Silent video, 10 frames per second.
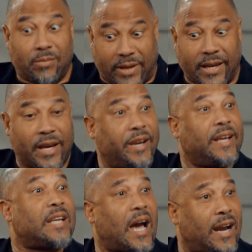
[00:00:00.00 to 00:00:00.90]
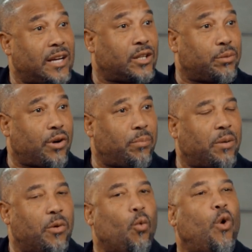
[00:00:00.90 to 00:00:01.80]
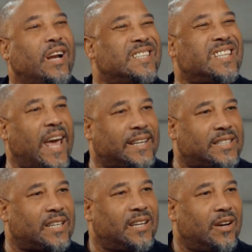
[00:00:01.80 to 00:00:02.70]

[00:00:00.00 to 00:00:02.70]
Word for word: Taking in is highlighting the problem. What is next?